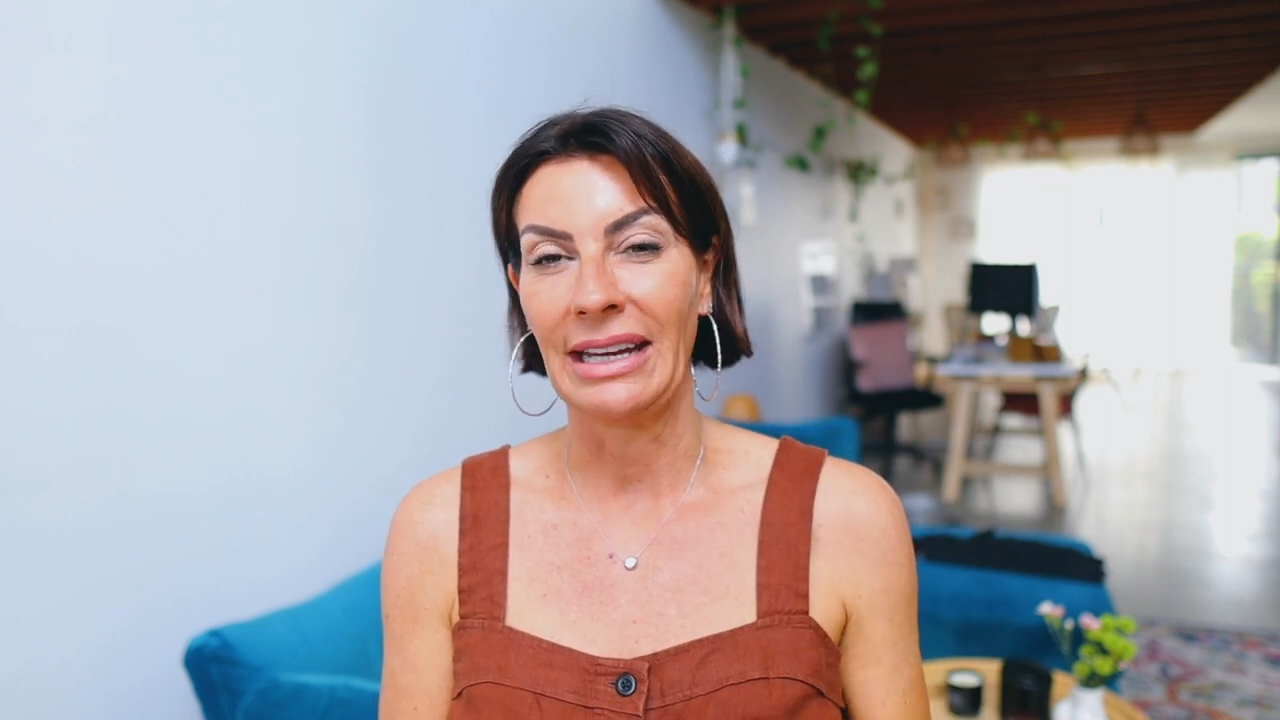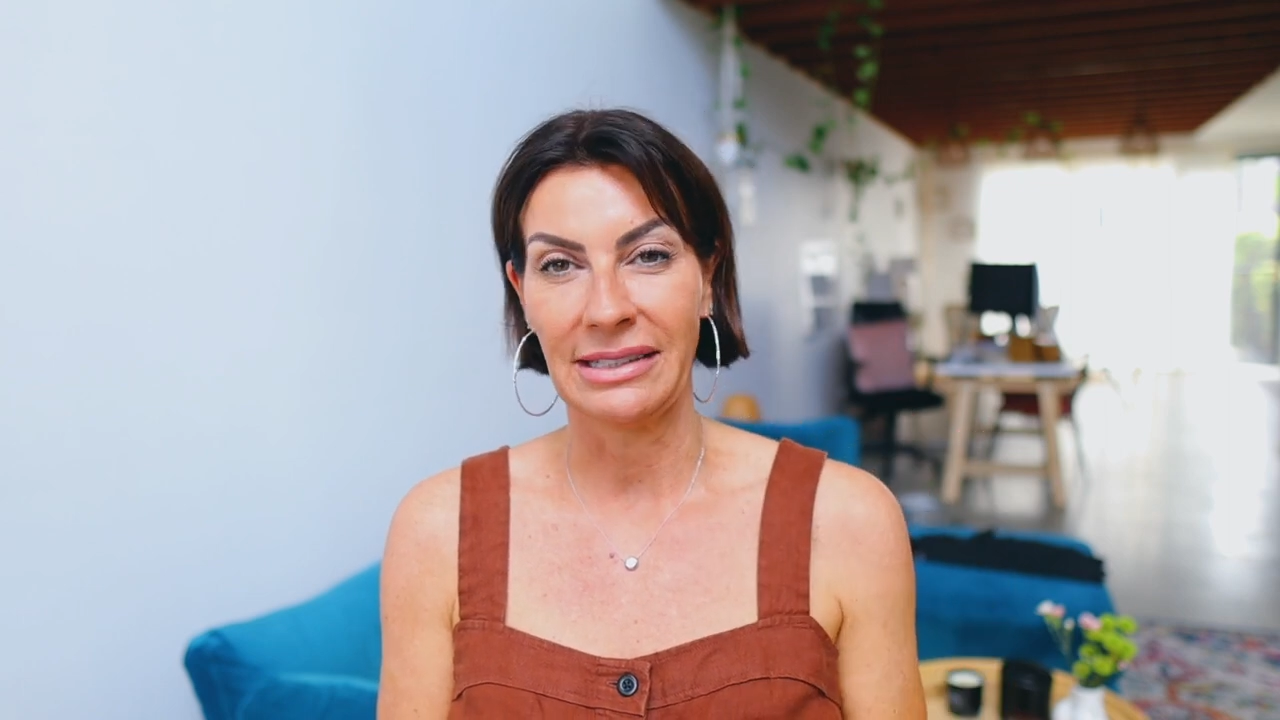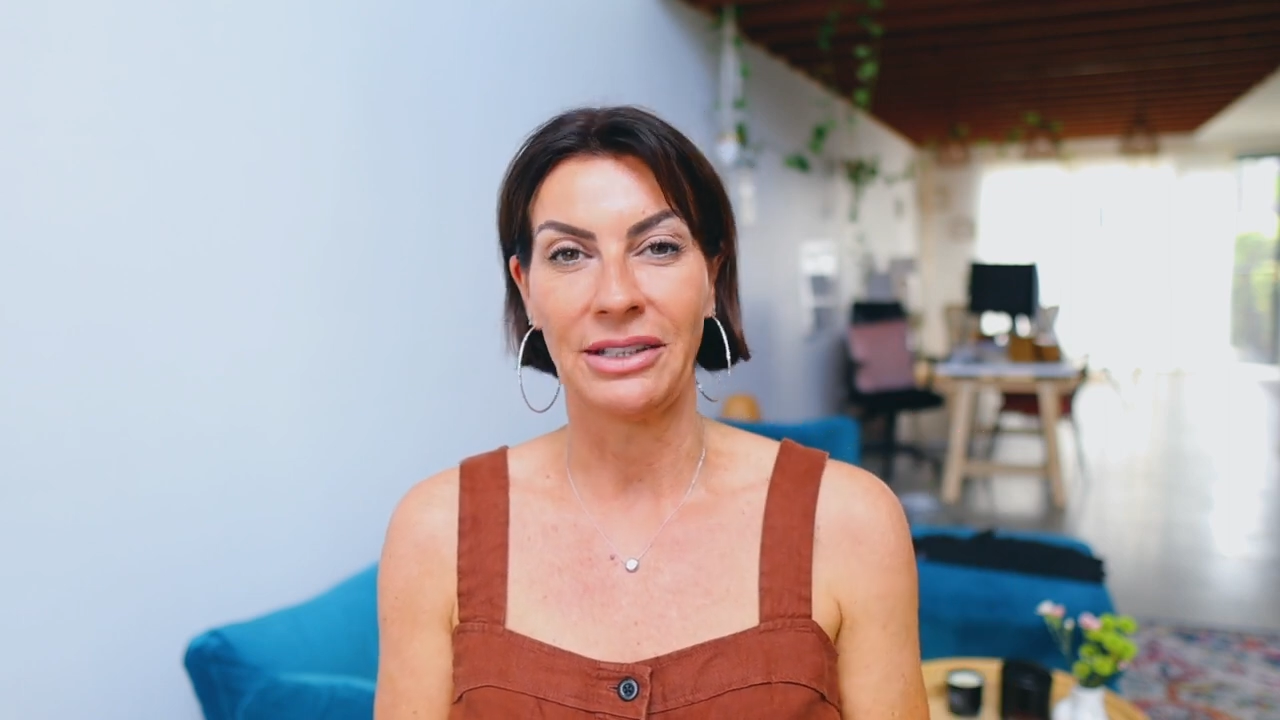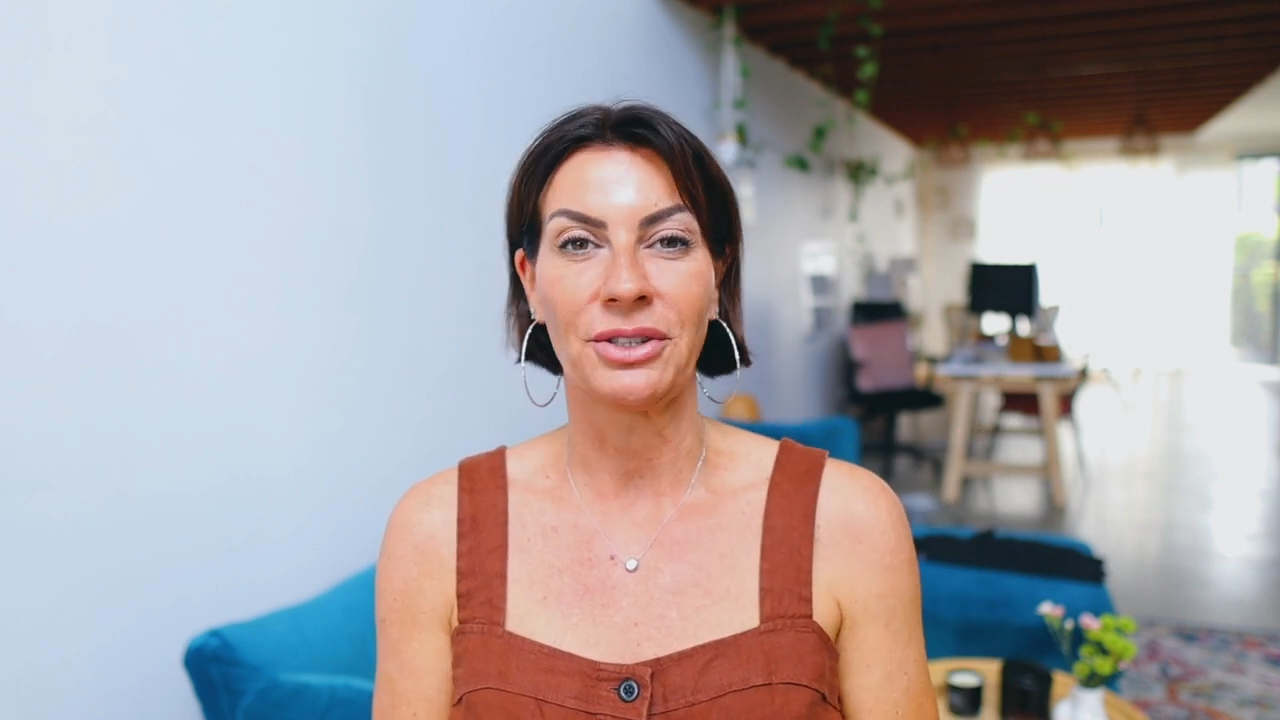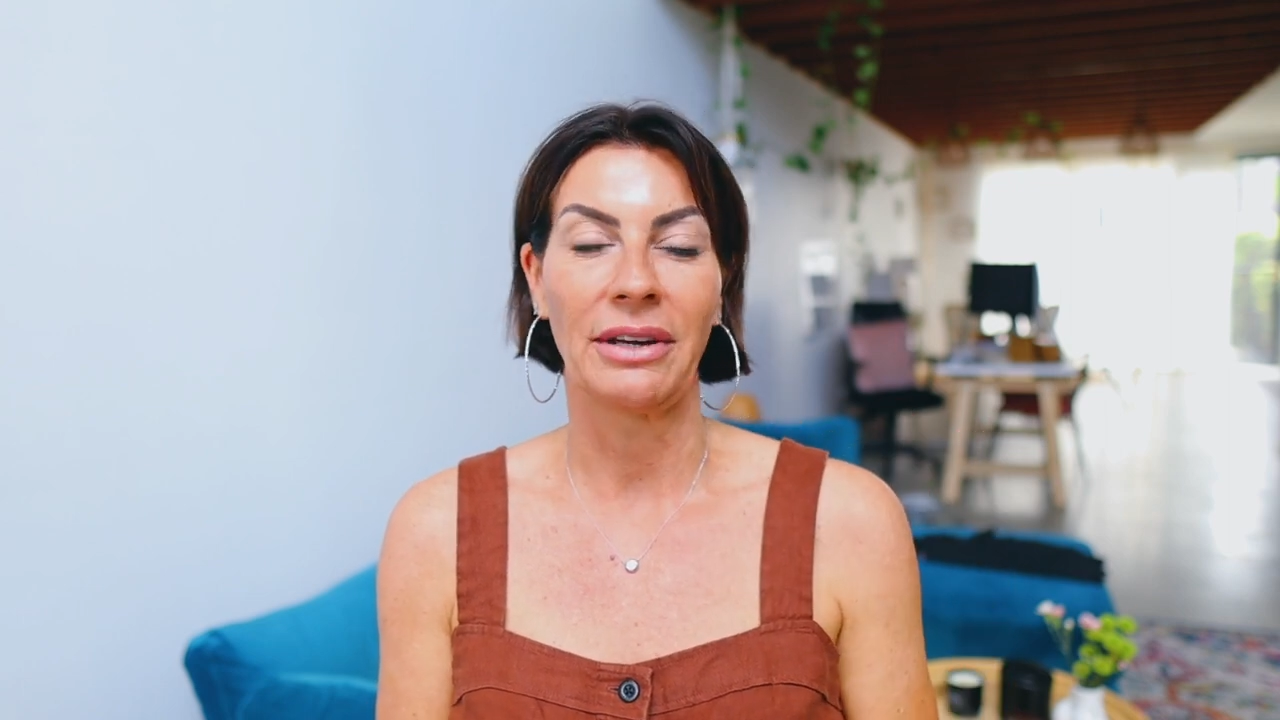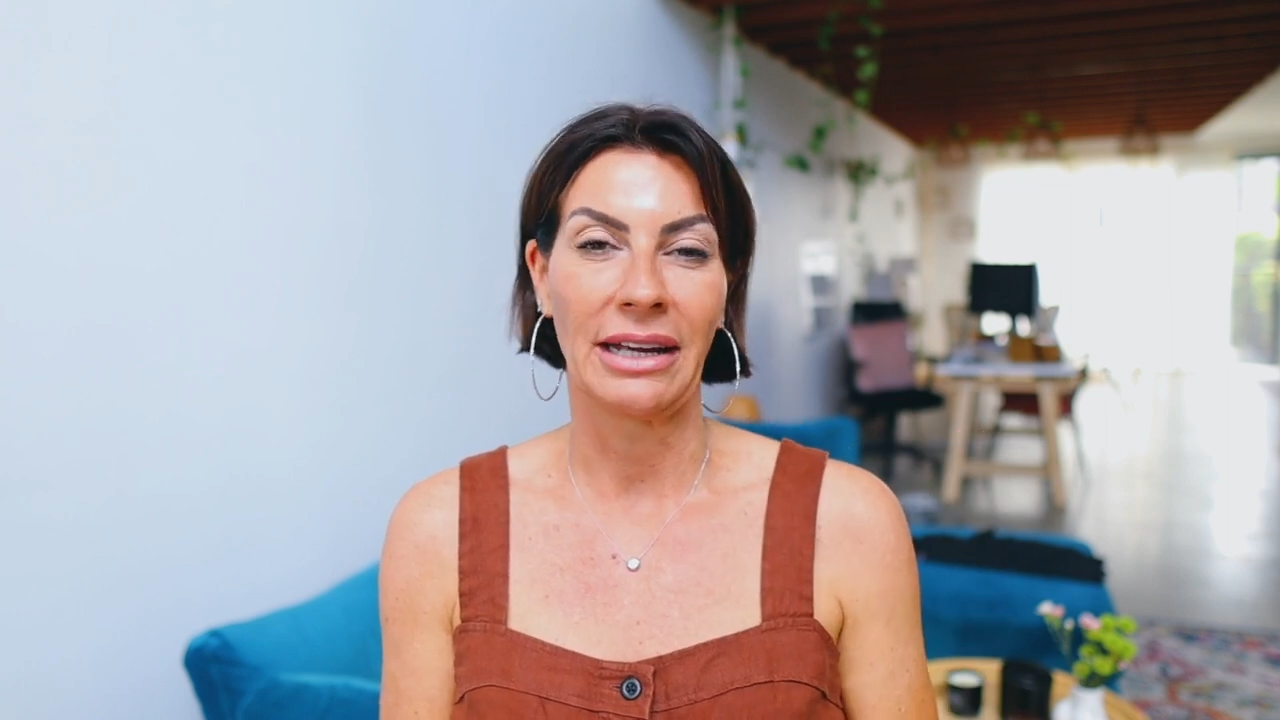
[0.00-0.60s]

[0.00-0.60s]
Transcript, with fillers: etc.,